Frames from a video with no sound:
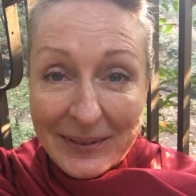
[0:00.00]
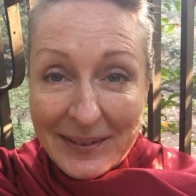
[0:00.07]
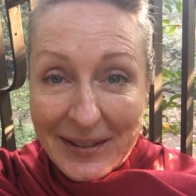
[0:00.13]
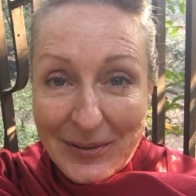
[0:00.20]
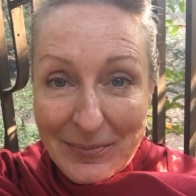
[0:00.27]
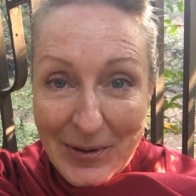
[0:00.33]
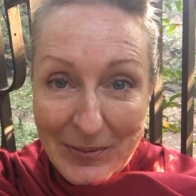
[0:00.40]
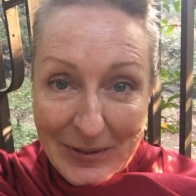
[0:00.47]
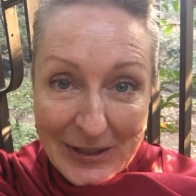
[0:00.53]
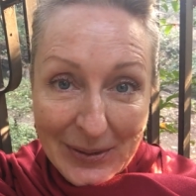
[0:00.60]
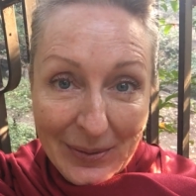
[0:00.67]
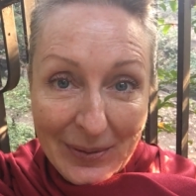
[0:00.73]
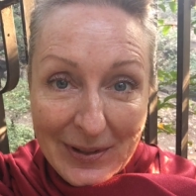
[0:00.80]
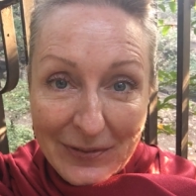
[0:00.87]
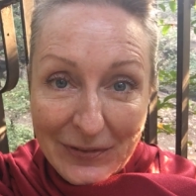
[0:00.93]
There are moments
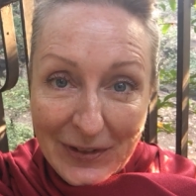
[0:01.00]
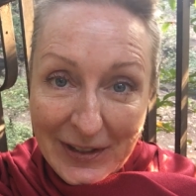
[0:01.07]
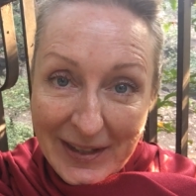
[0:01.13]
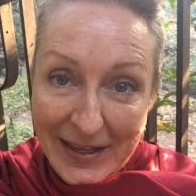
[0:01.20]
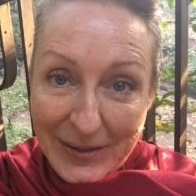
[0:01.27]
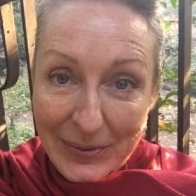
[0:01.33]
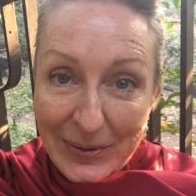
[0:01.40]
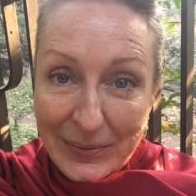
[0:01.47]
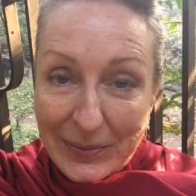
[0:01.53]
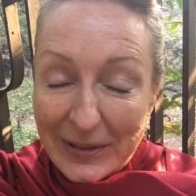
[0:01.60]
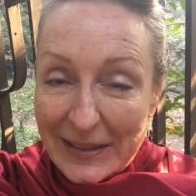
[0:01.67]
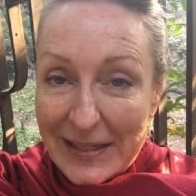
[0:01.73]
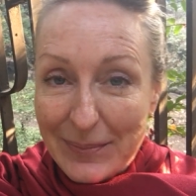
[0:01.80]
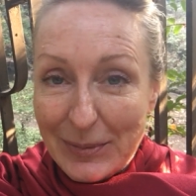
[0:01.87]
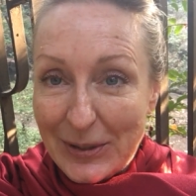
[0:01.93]
where we feel like we're
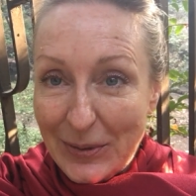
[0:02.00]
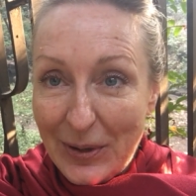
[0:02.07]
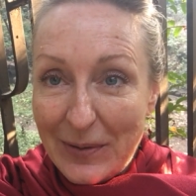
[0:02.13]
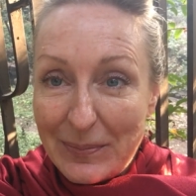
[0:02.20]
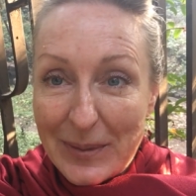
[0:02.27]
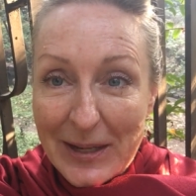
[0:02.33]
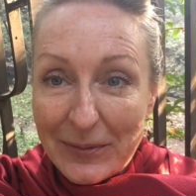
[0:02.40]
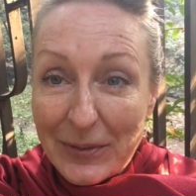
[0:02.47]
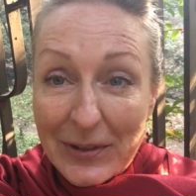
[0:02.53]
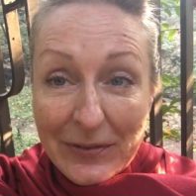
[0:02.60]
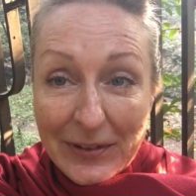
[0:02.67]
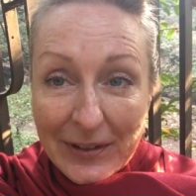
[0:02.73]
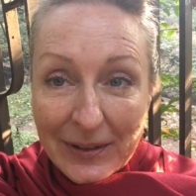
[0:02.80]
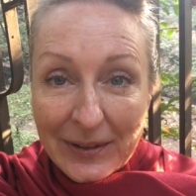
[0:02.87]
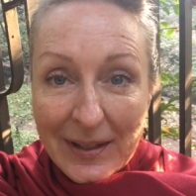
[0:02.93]
really absorbed and we
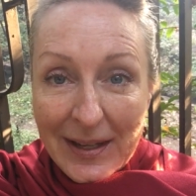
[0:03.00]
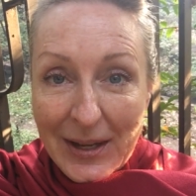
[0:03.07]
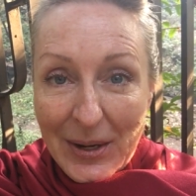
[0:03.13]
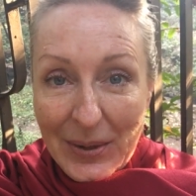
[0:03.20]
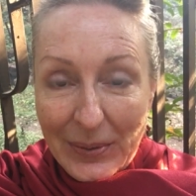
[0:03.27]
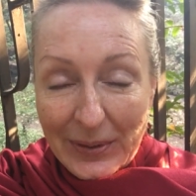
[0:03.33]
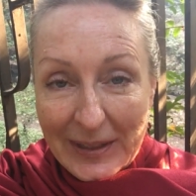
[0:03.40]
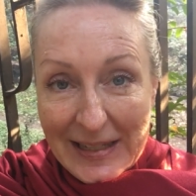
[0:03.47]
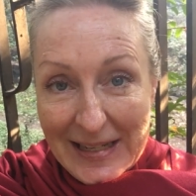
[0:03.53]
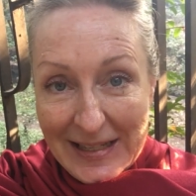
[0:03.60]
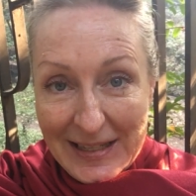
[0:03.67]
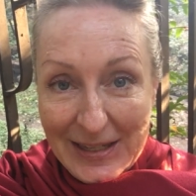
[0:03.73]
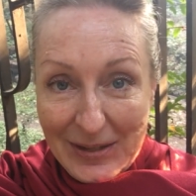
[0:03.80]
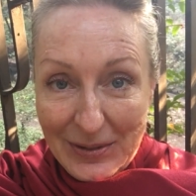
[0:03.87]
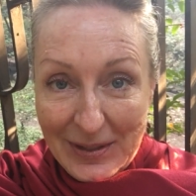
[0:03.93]
feel really
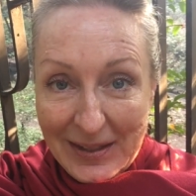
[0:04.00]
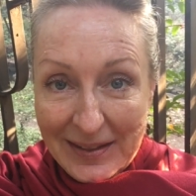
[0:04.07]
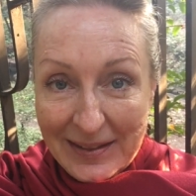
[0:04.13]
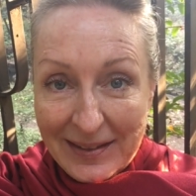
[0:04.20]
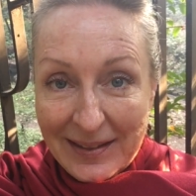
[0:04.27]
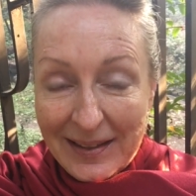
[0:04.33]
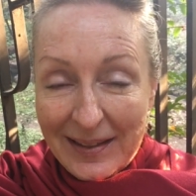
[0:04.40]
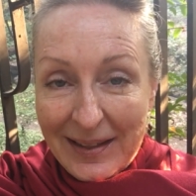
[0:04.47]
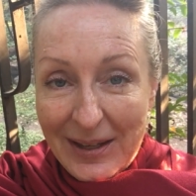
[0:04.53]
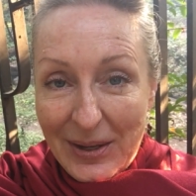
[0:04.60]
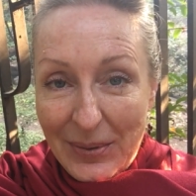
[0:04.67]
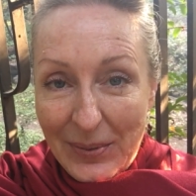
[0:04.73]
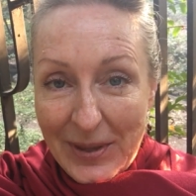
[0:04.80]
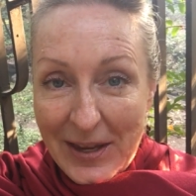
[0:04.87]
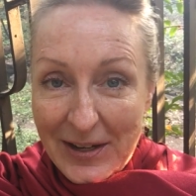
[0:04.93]
in union
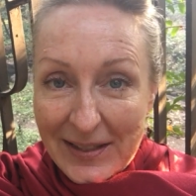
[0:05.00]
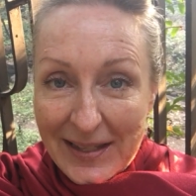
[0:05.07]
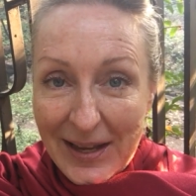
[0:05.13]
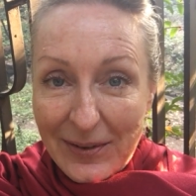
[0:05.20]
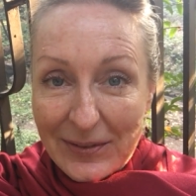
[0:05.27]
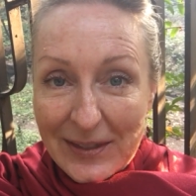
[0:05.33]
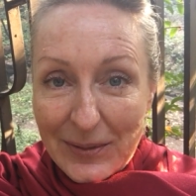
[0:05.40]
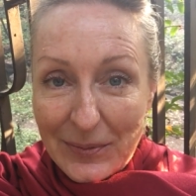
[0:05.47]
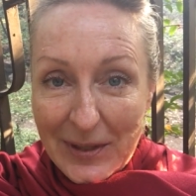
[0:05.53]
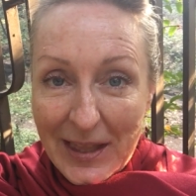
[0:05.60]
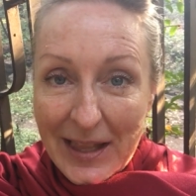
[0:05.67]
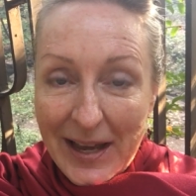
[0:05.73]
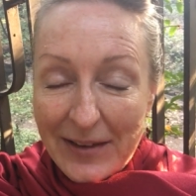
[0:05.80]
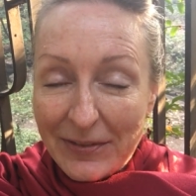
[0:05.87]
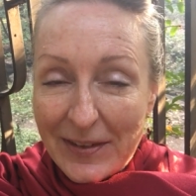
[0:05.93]
with ourselves and with
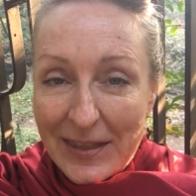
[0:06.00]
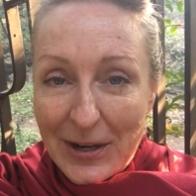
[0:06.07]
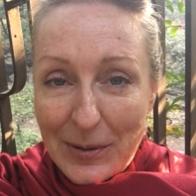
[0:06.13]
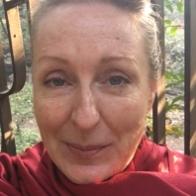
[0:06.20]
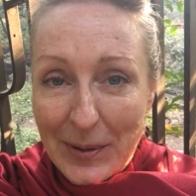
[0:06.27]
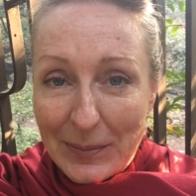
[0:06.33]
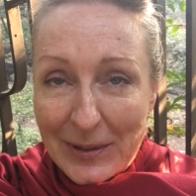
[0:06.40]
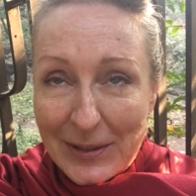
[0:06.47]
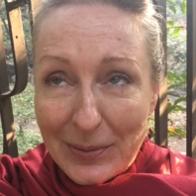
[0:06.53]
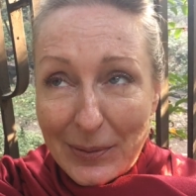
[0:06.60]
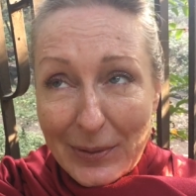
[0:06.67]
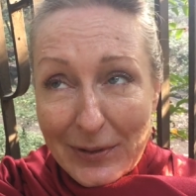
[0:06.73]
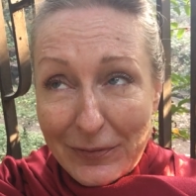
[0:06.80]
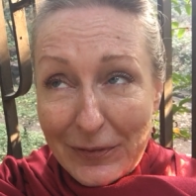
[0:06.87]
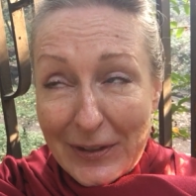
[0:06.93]
life. And there are moments where
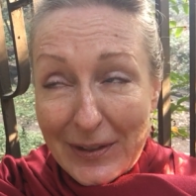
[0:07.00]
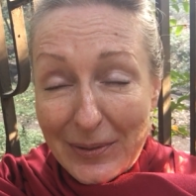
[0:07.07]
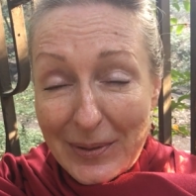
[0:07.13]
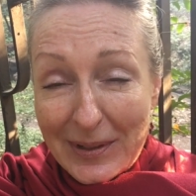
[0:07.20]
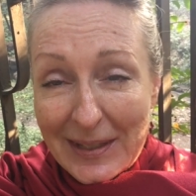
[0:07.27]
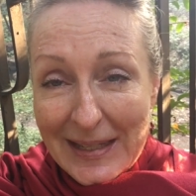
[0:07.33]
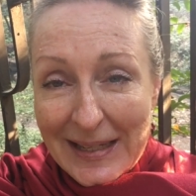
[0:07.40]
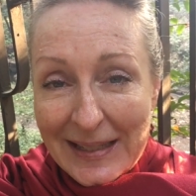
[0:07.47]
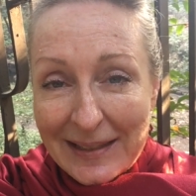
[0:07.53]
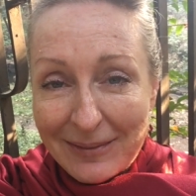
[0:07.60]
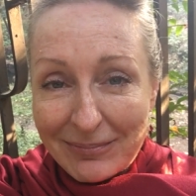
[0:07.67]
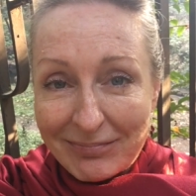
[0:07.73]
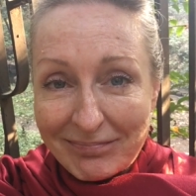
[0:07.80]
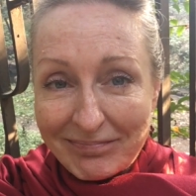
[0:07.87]
we feel really